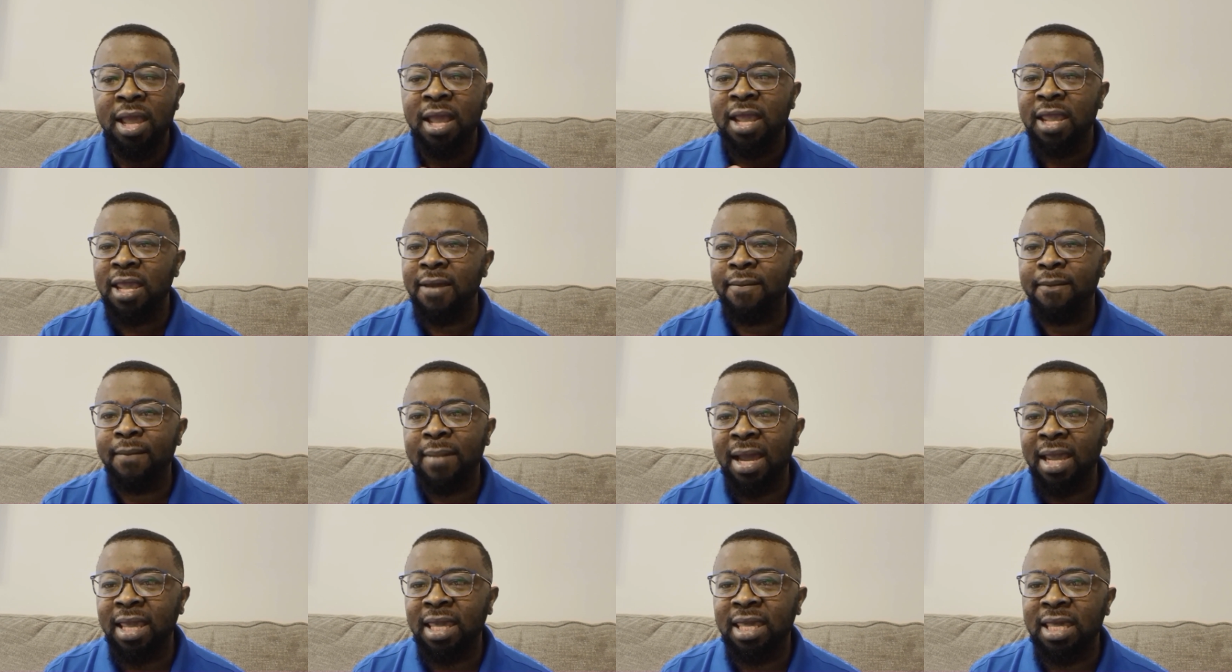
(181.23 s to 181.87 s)
In
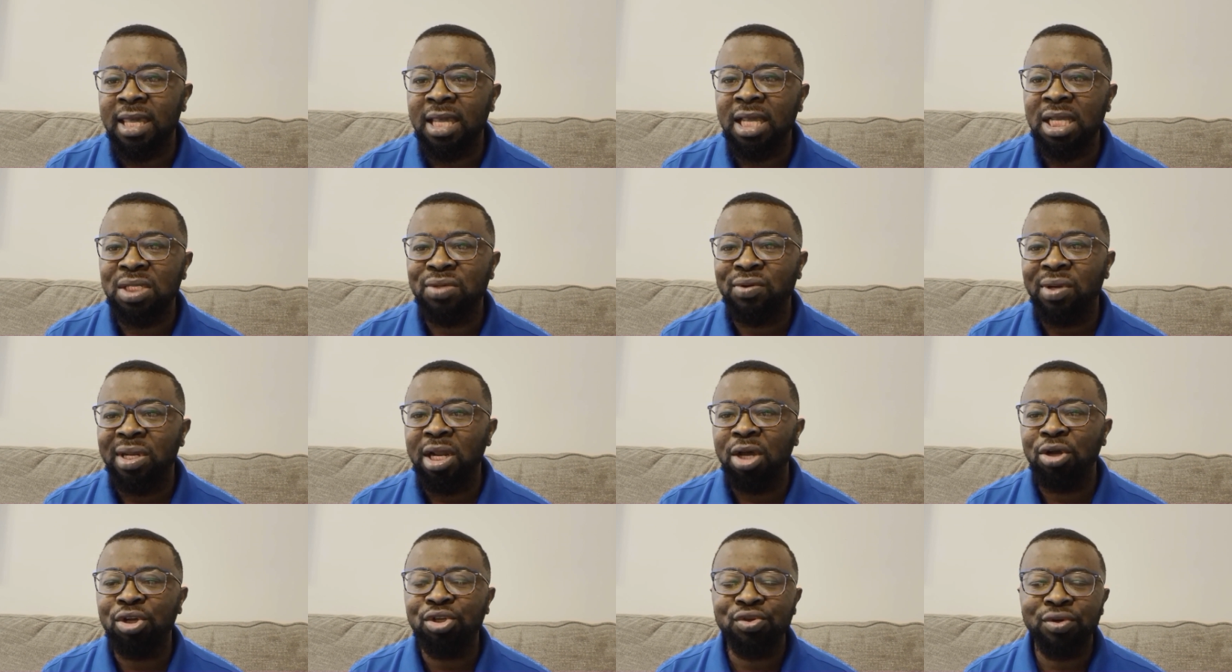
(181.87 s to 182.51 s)
my case,
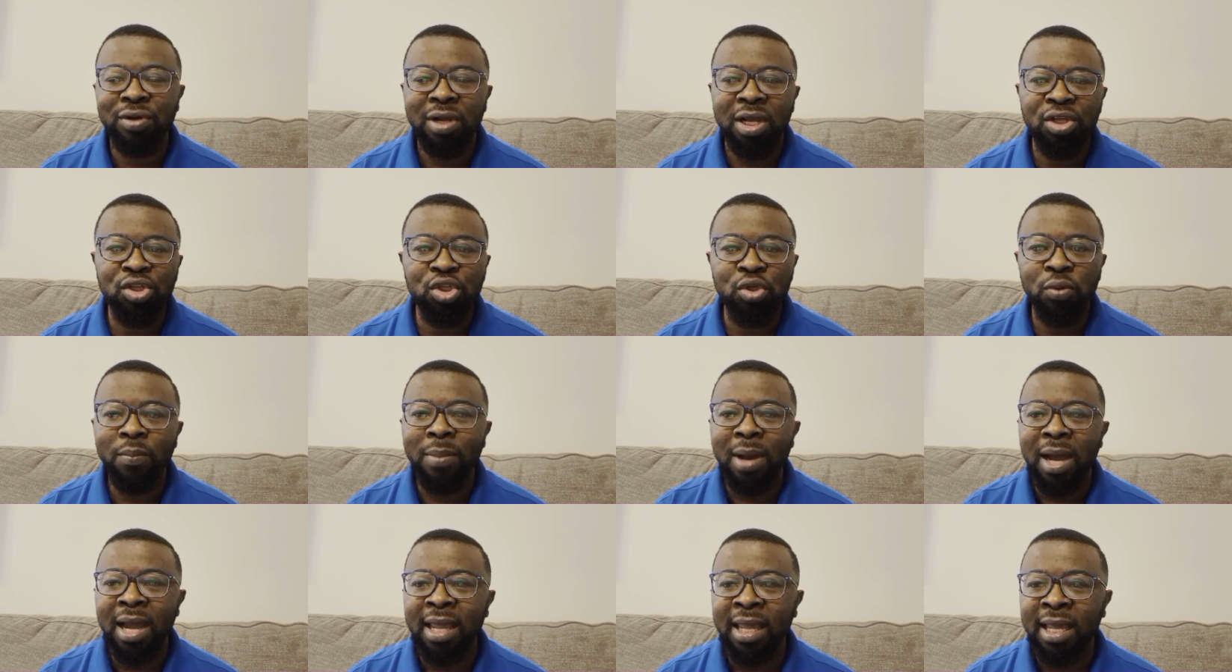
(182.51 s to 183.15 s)
when I was trying to
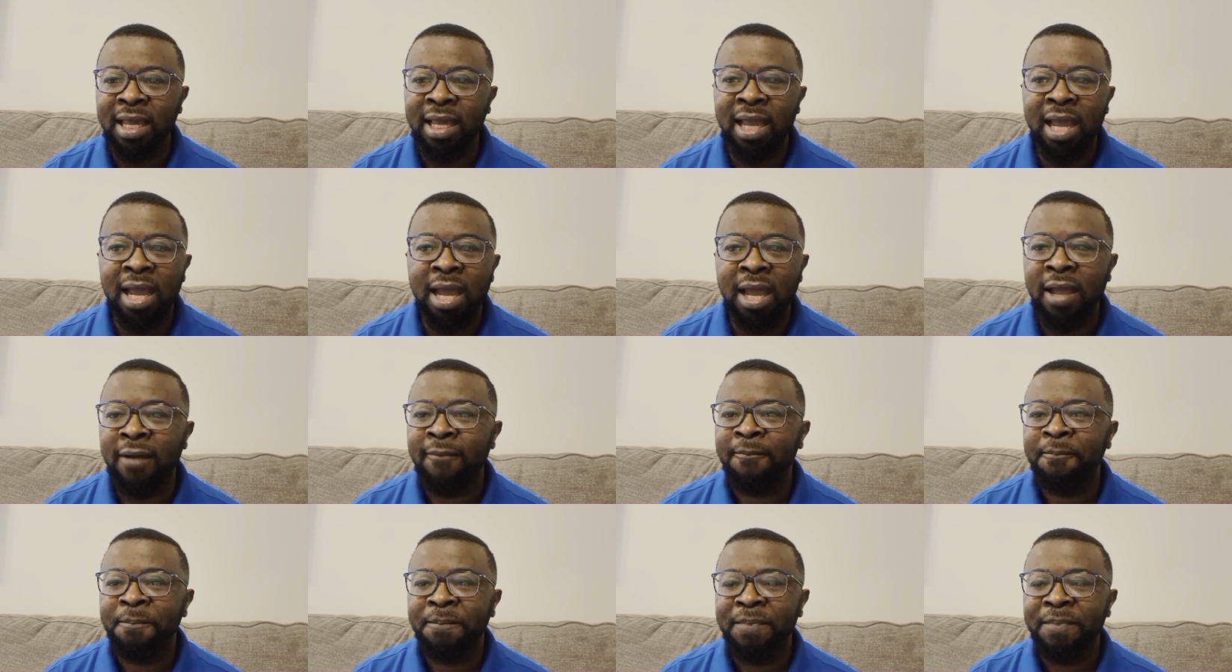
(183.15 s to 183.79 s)
buy a car,